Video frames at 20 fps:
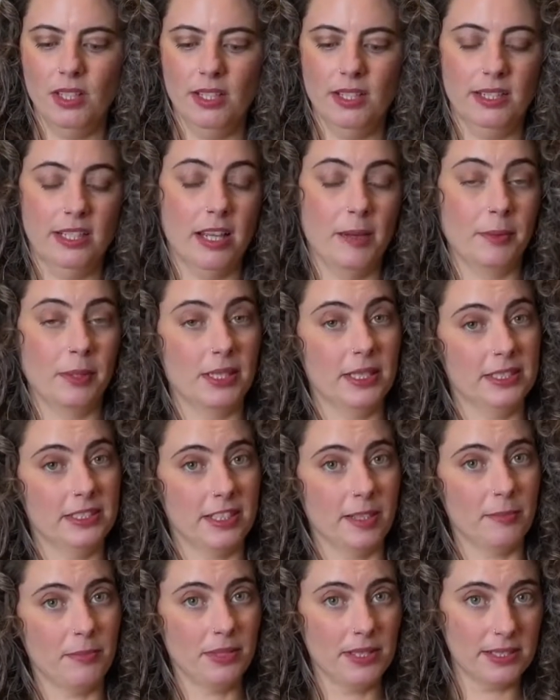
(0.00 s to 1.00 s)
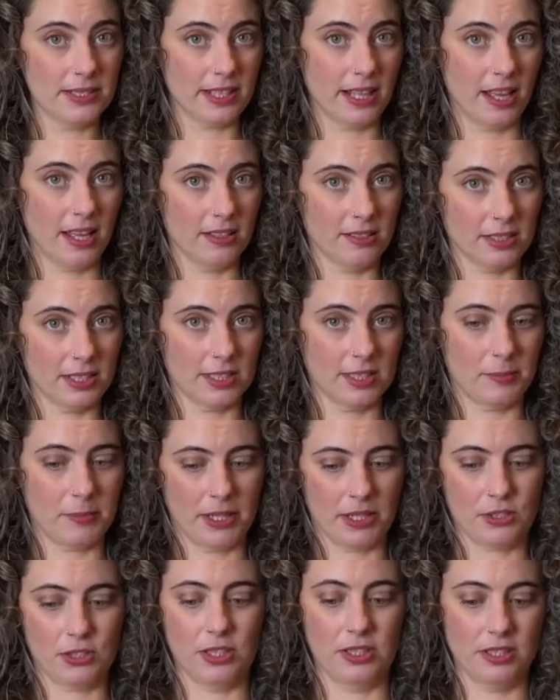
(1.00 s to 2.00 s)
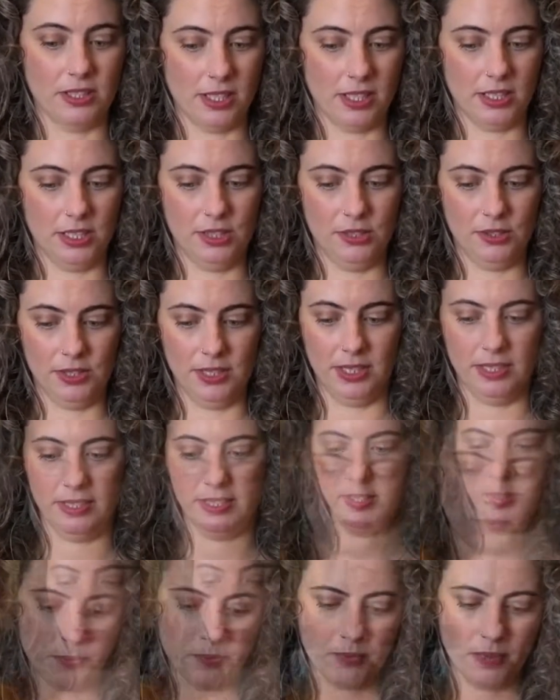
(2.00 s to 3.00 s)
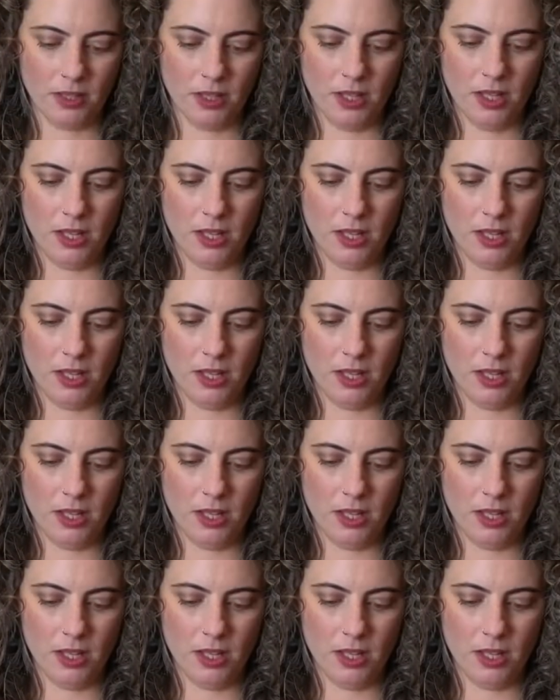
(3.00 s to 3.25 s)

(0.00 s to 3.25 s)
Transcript: Now I'm going to dump this out because I'm actually not using this one.